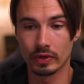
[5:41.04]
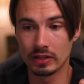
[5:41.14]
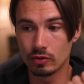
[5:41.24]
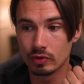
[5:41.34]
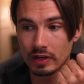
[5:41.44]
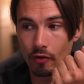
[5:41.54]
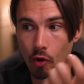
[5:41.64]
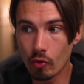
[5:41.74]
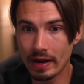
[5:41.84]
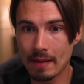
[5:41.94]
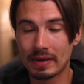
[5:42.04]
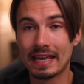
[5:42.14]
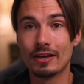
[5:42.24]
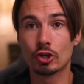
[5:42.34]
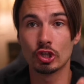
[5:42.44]
we can use our own
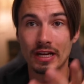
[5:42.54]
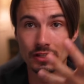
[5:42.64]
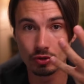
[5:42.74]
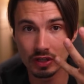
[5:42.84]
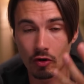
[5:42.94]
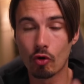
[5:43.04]
application and use our